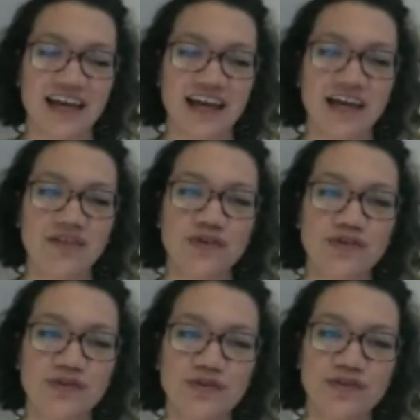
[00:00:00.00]
if
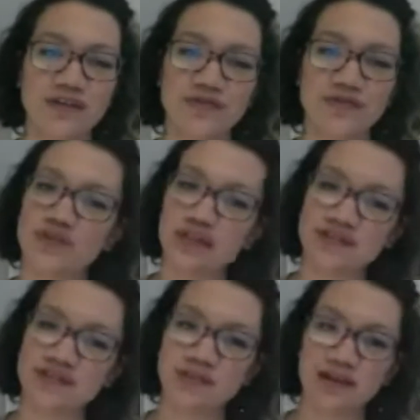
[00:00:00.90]
you change
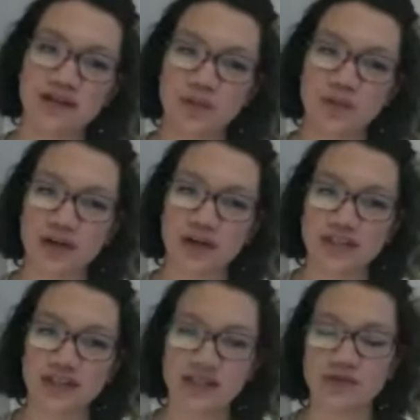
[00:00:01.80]
something on your
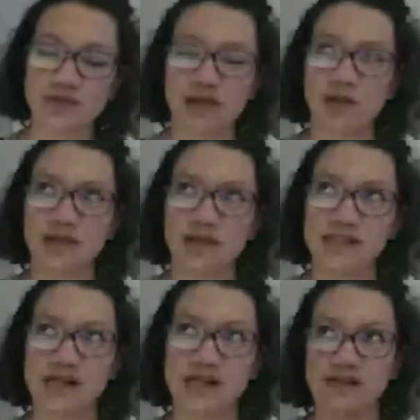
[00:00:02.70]
project, it would help me a
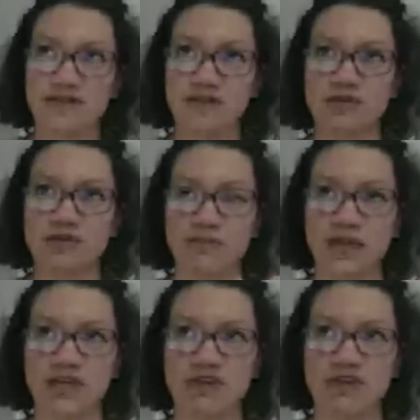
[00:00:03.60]
ton if you
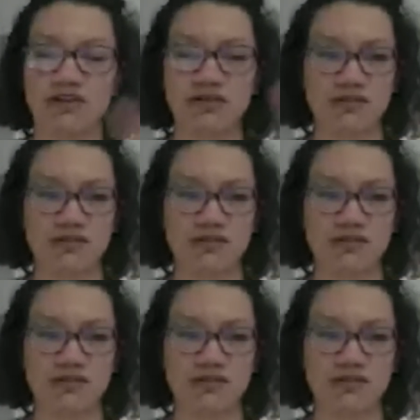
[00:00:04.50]
make your